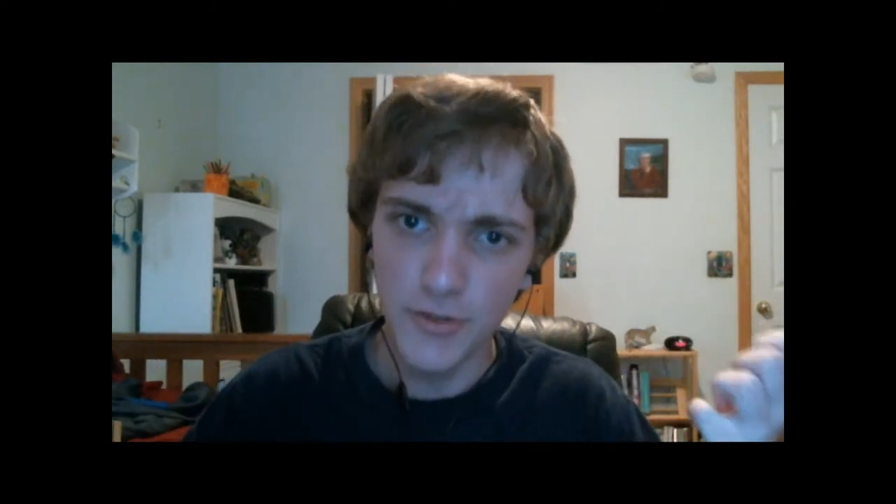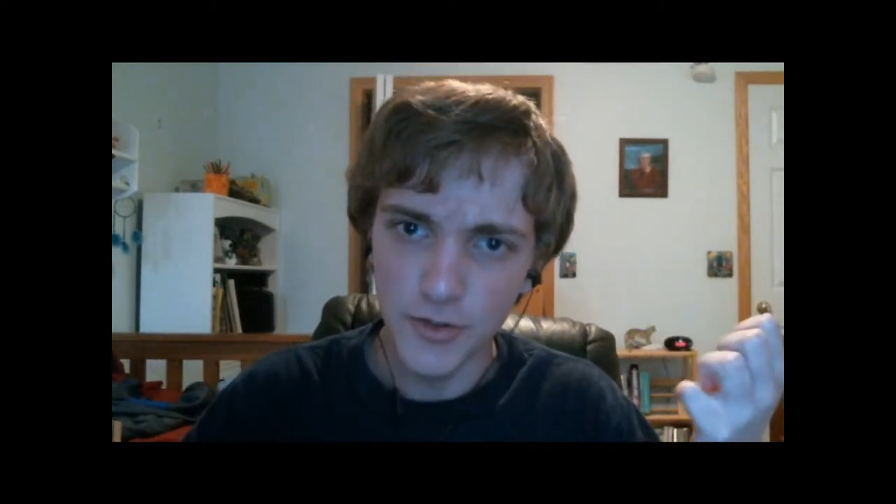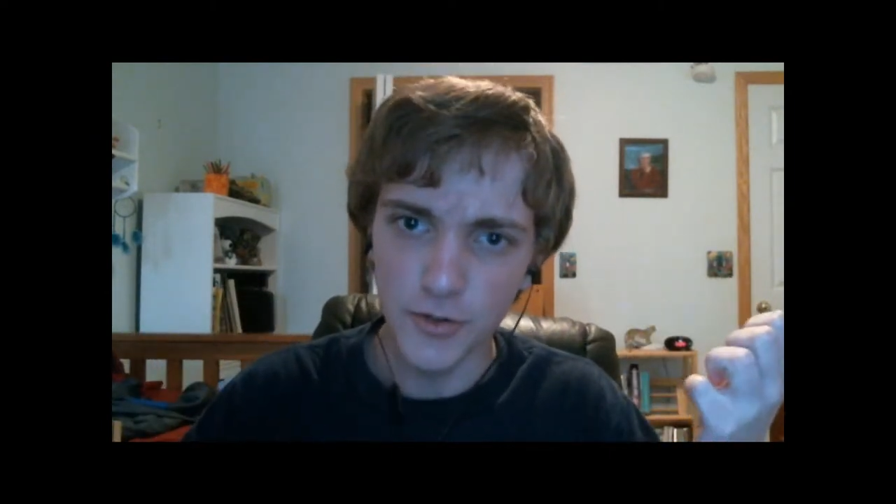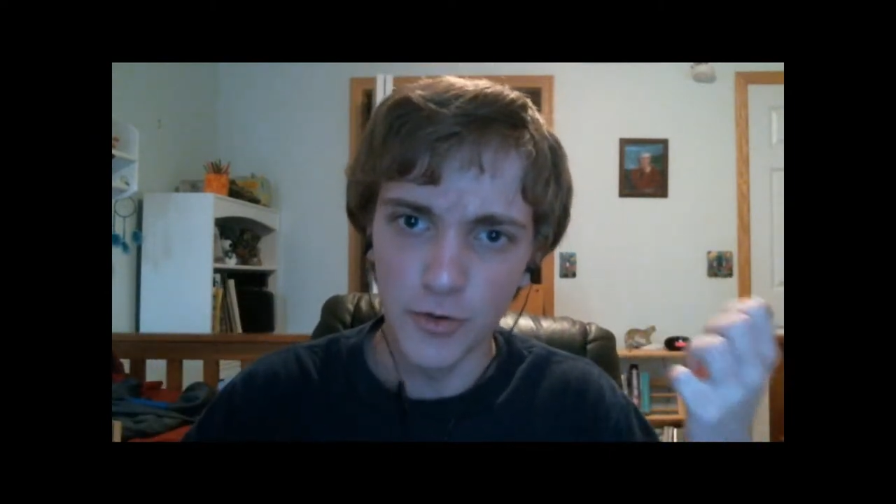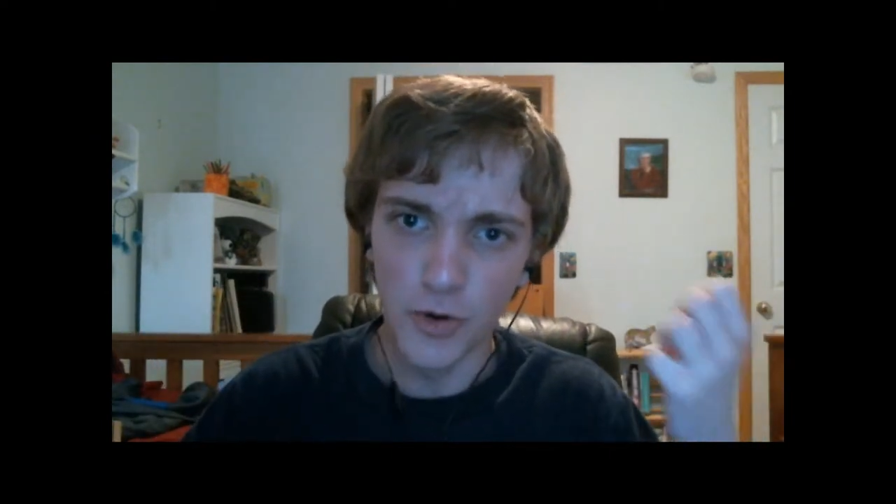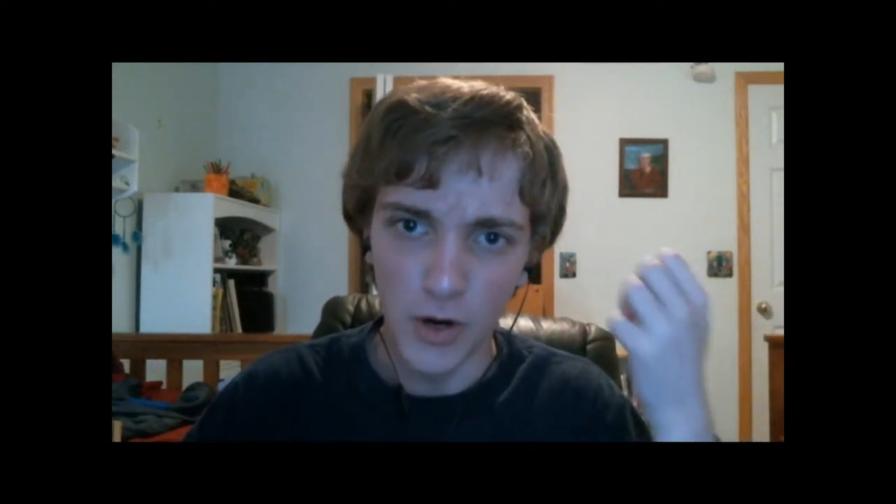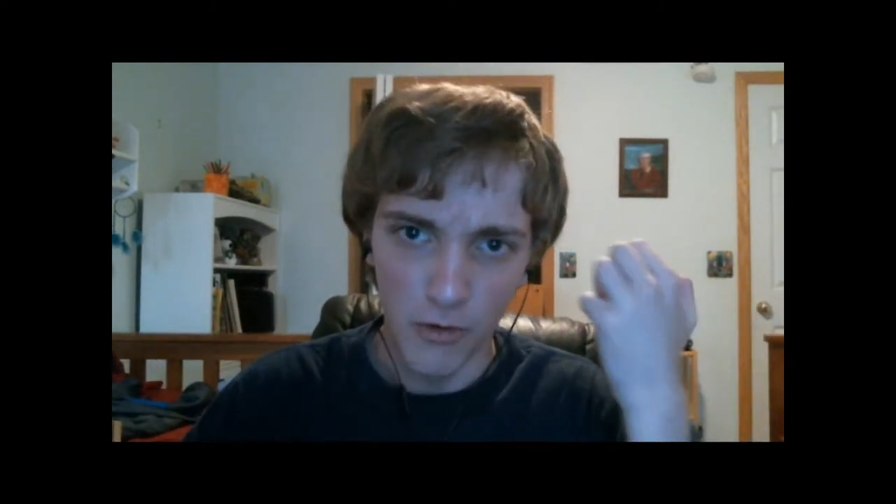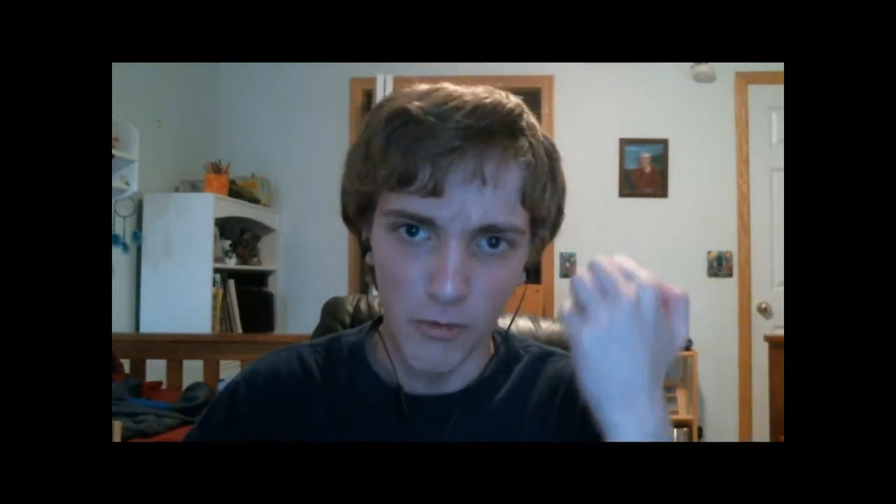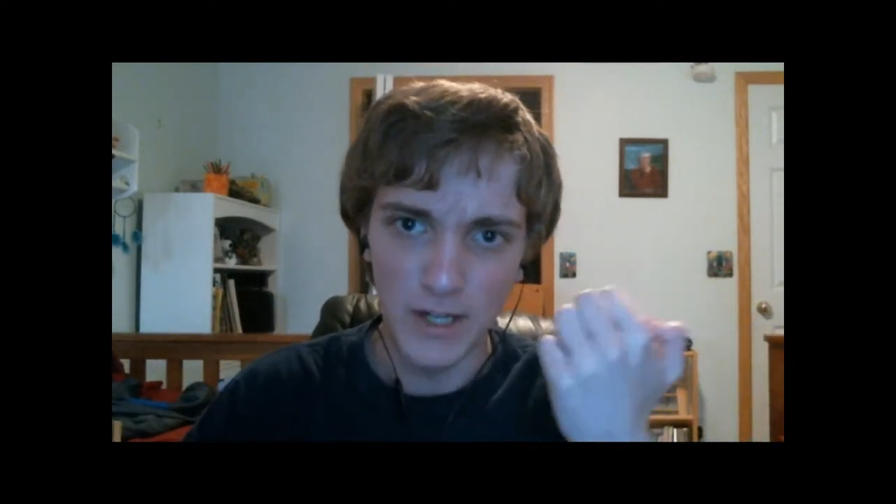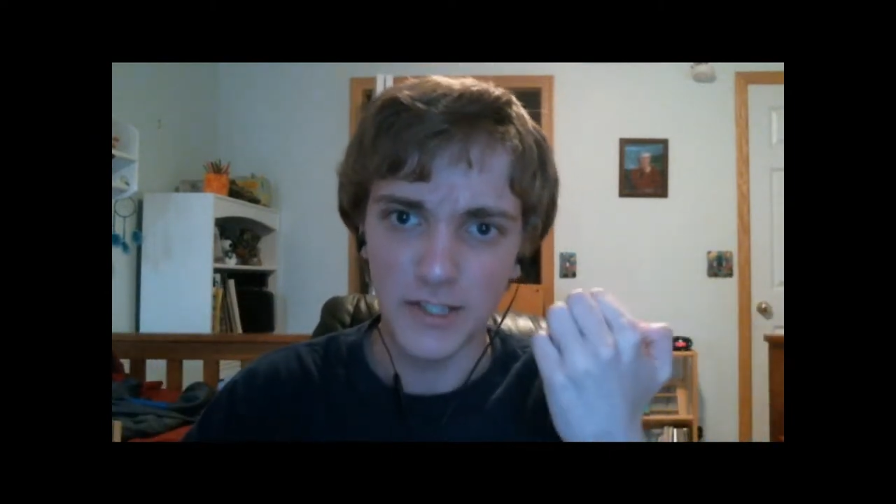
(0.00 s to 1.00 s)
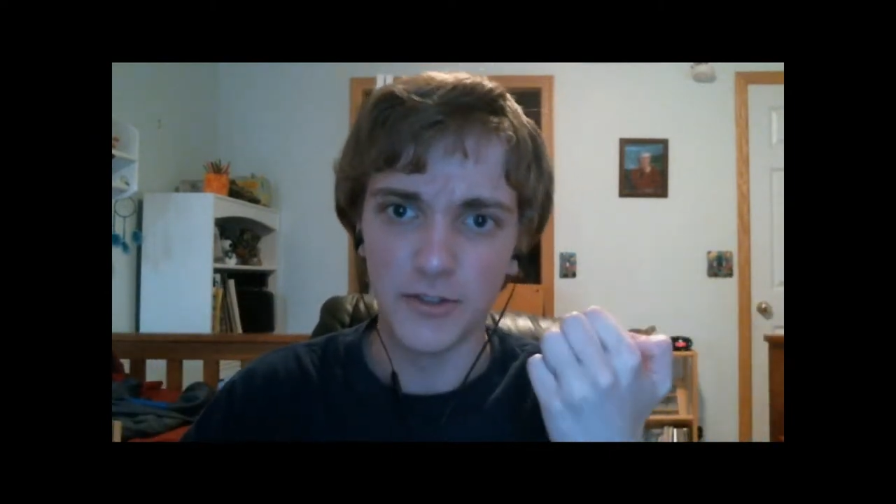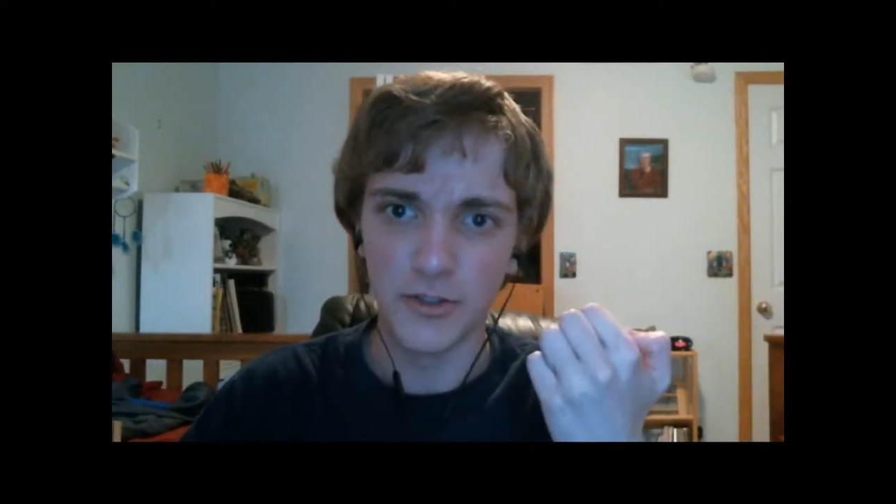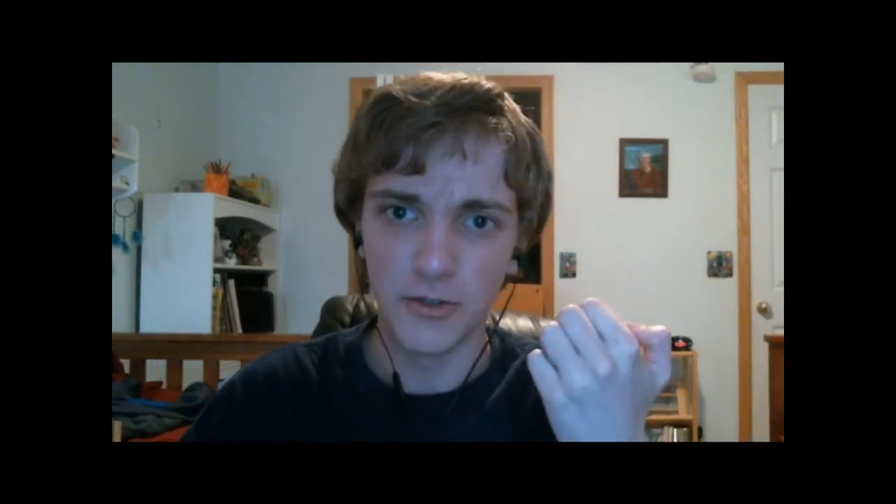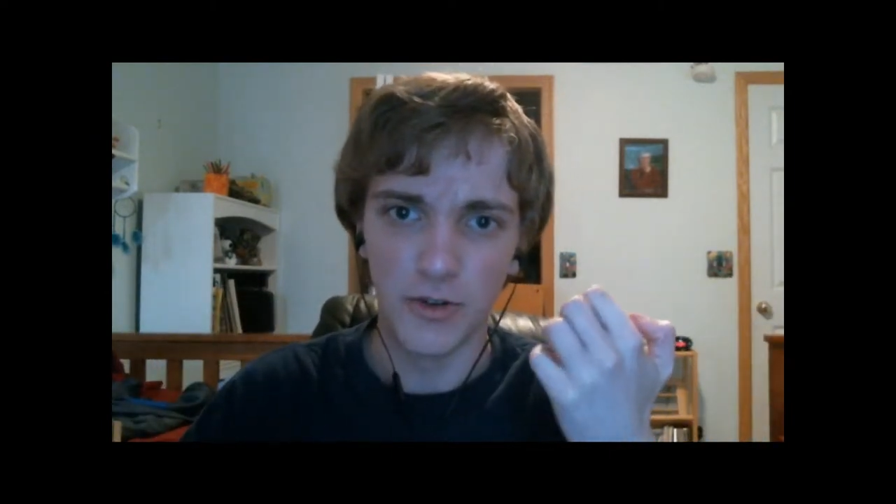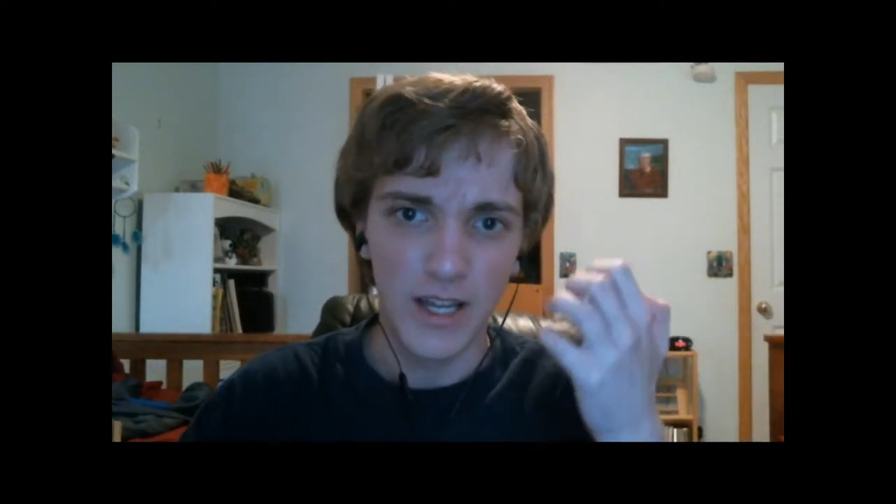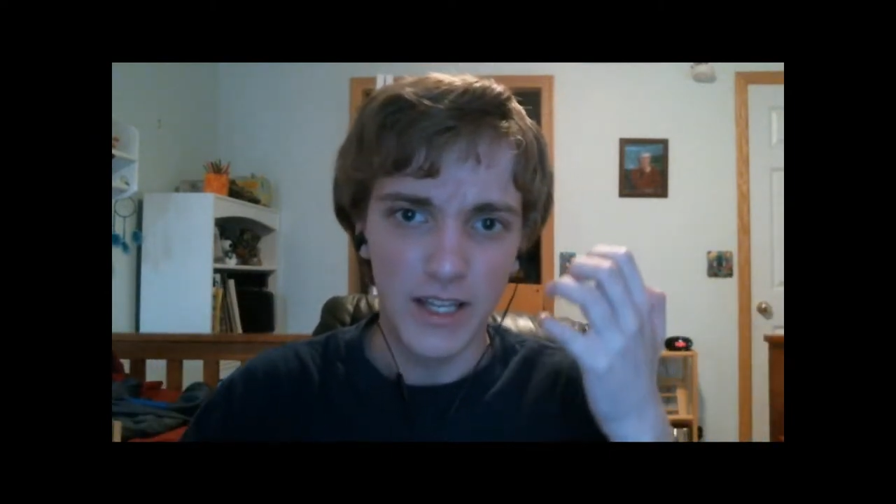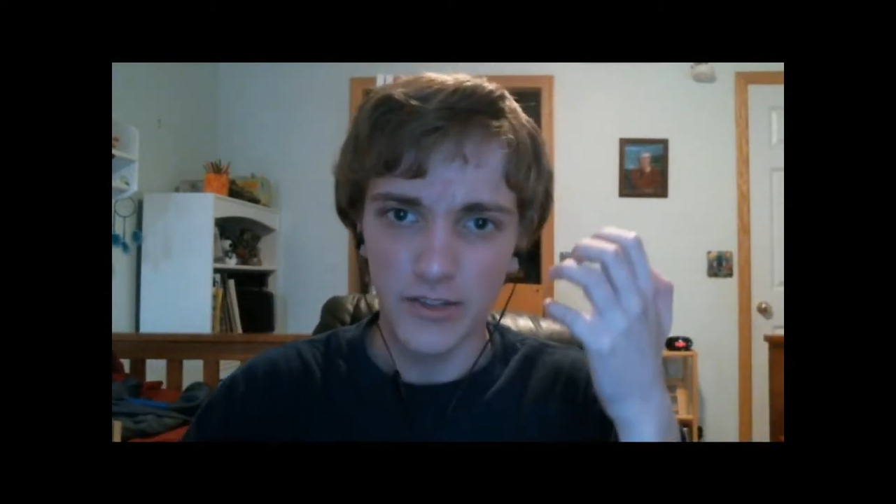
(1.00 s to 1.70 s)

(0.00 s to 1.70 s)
do what you do.